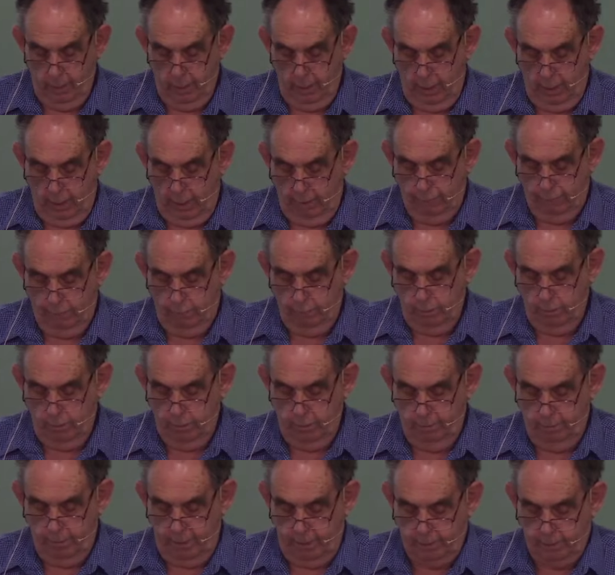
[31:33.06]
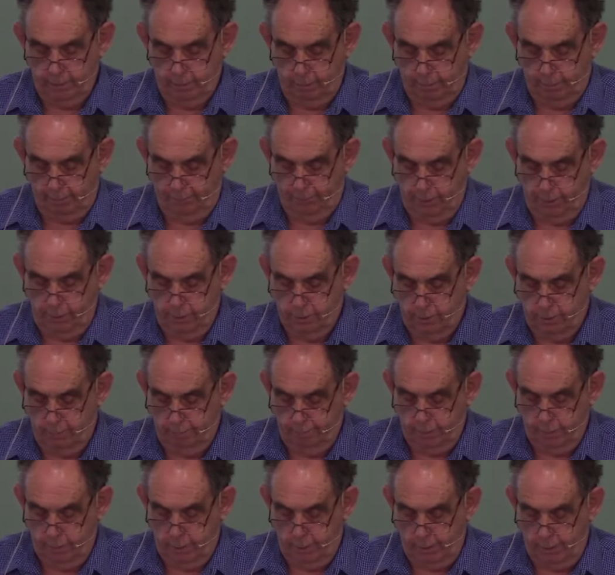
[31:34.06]
If a woman makes a profession of
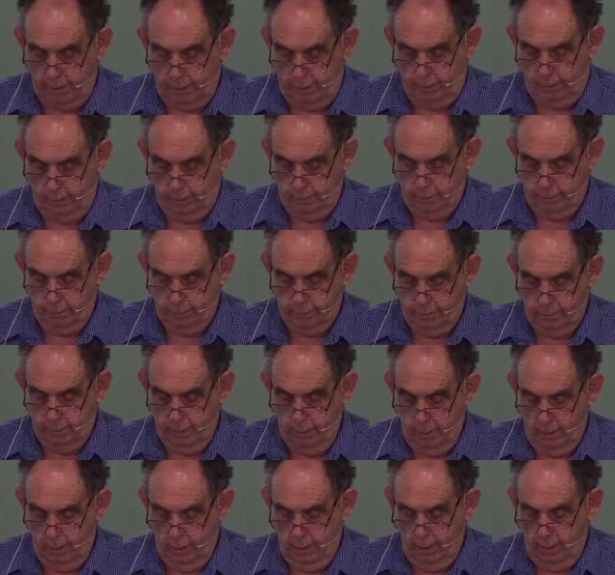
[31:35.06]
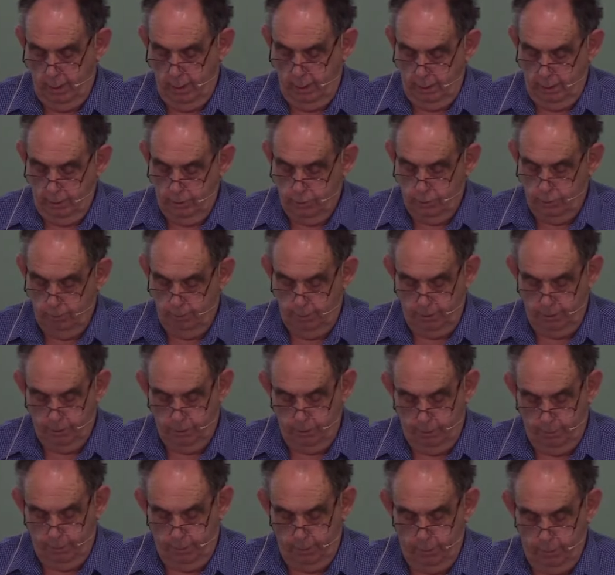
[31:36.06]
godliness that should be
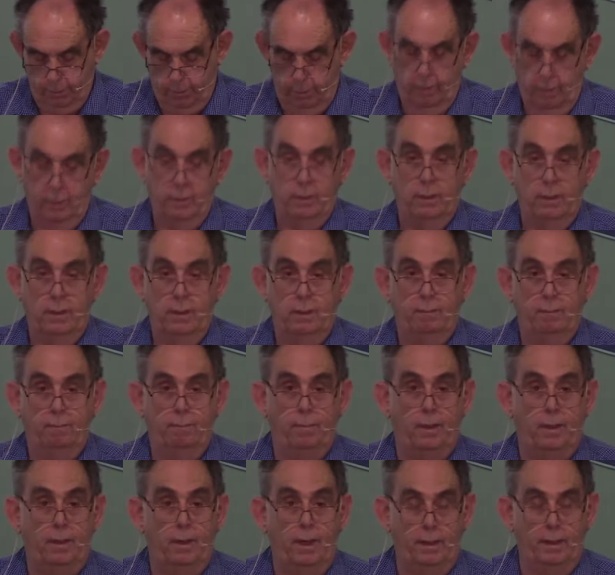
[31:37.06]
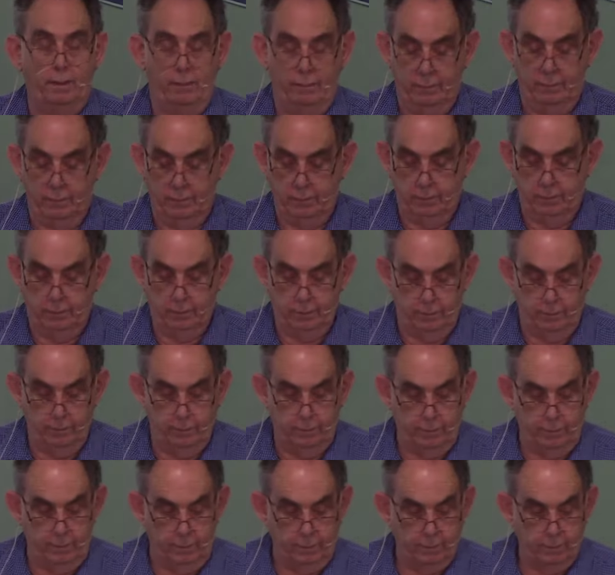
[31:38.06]
supported by her good
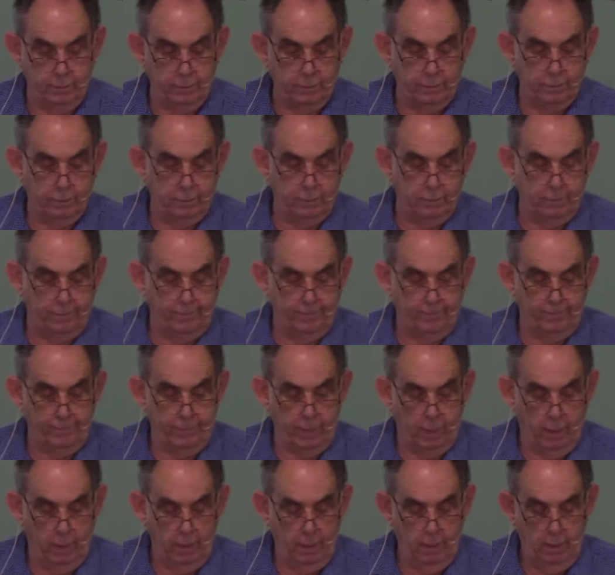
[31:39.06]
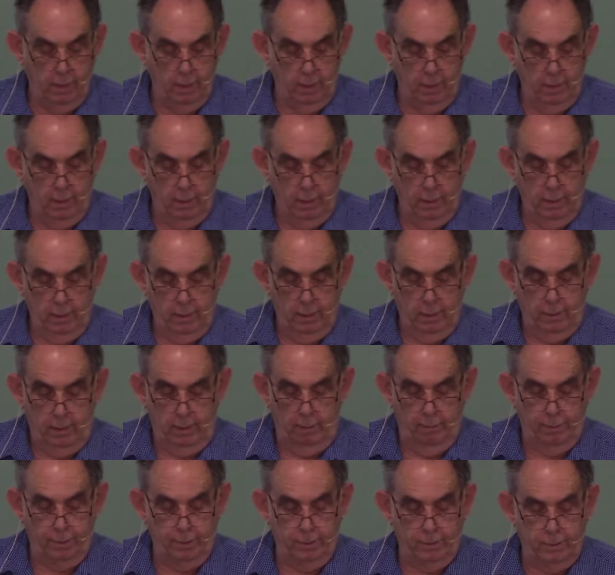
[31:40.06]
works. Now,
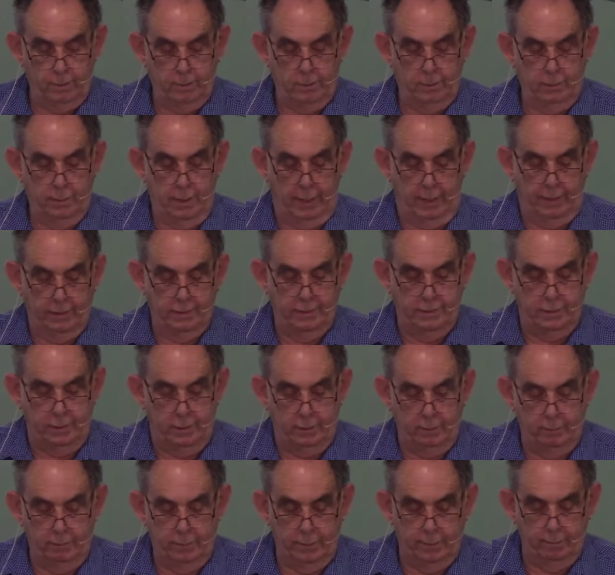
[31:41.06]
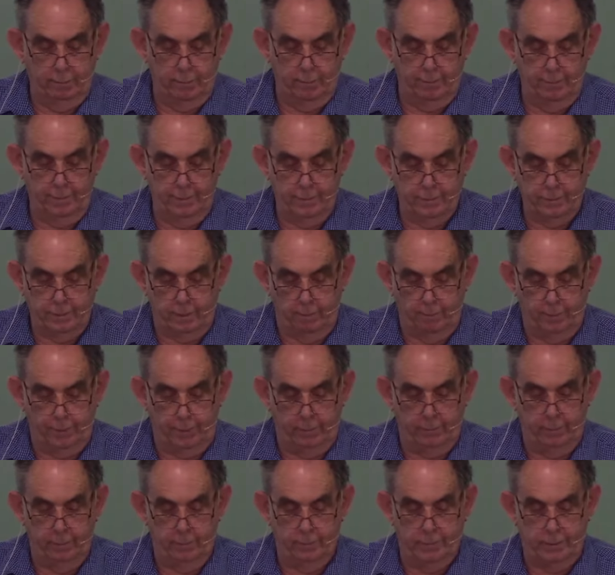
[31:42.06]
Paul has dealt with a woman's
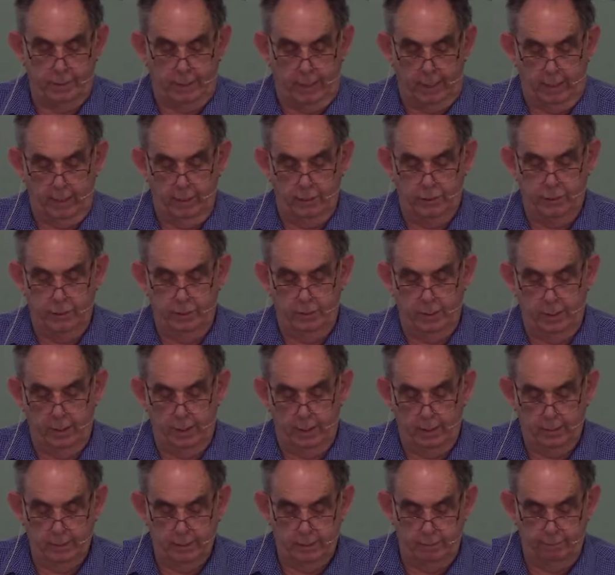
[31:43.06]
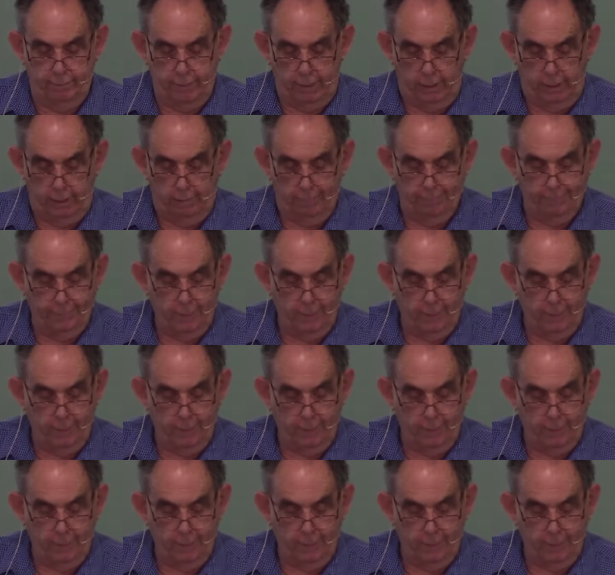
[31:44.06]
appearance and attitude and activity.